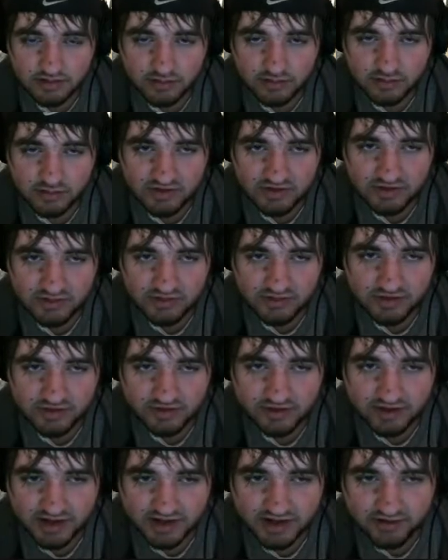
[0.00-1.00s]
What's over there
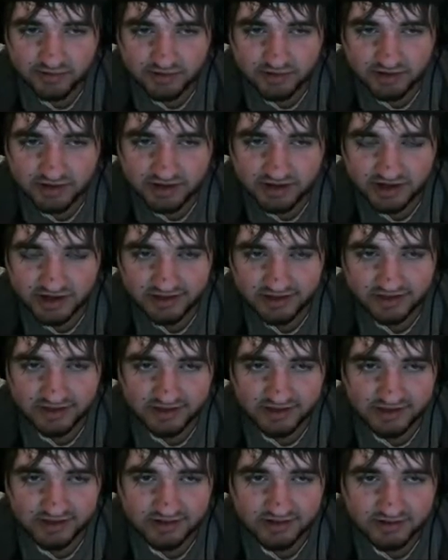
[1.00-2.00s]
that I haven't already gotten
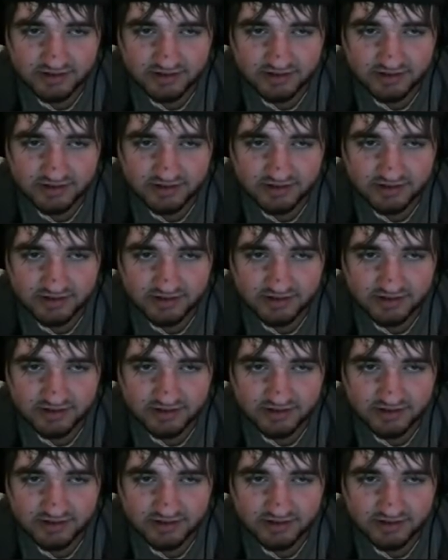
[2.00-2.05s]
then?